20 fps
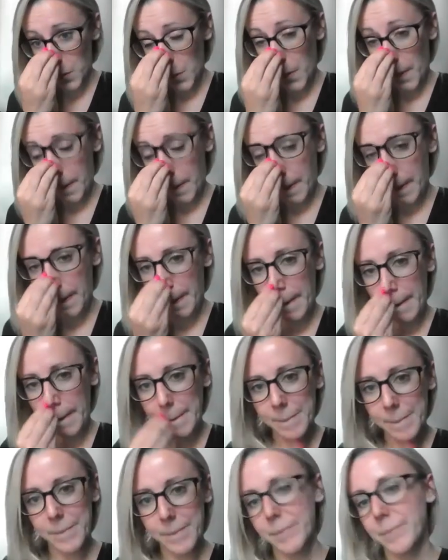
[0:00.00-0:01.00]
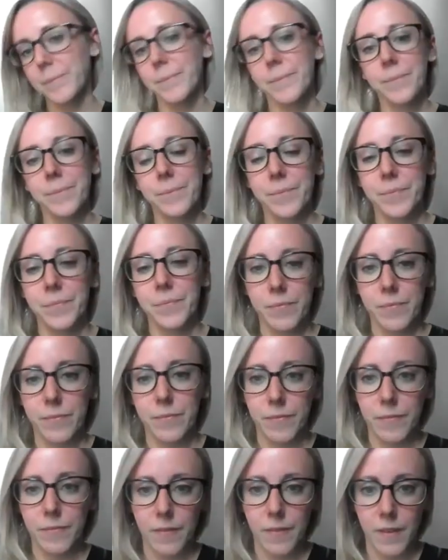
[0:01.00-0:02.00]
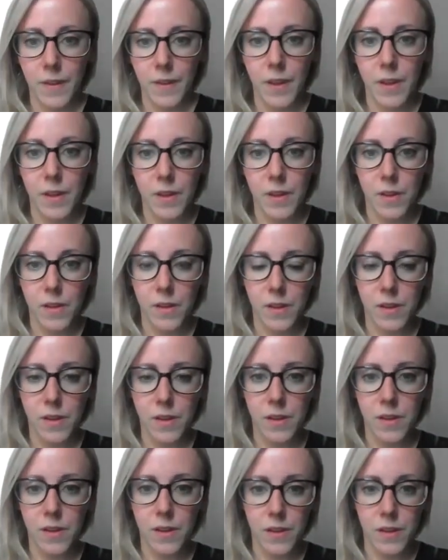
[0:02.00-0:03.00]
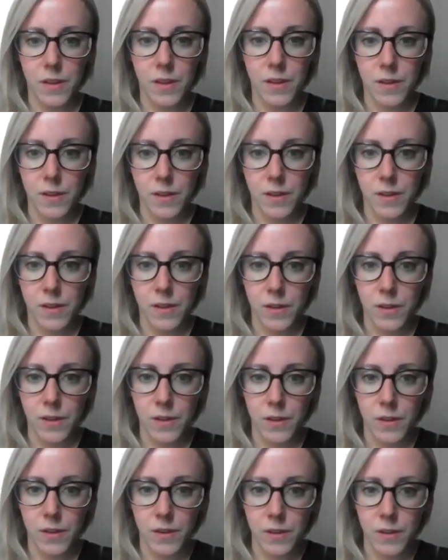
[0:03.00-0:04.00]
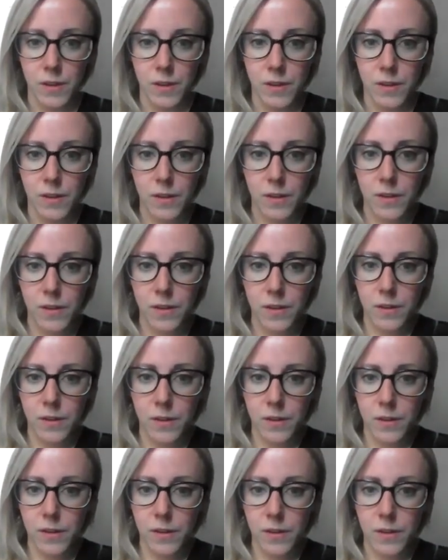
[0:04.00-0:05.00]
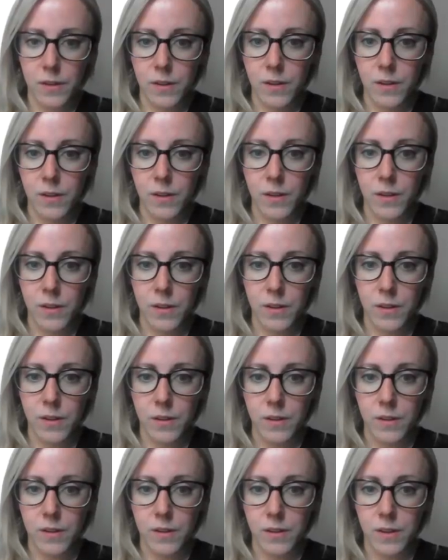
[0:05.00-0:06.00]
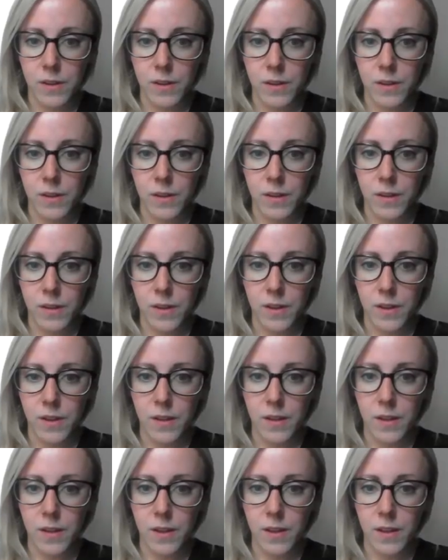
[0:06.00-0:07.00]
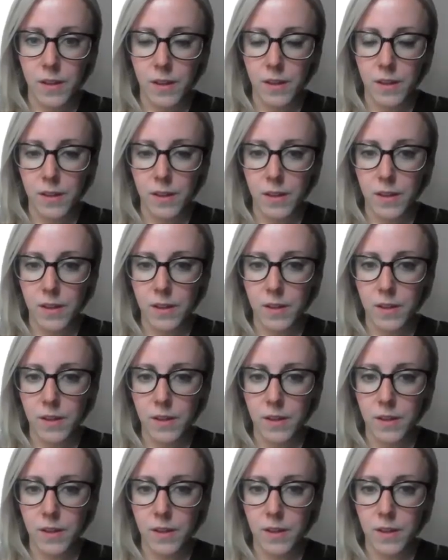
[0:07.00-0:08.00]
(silent)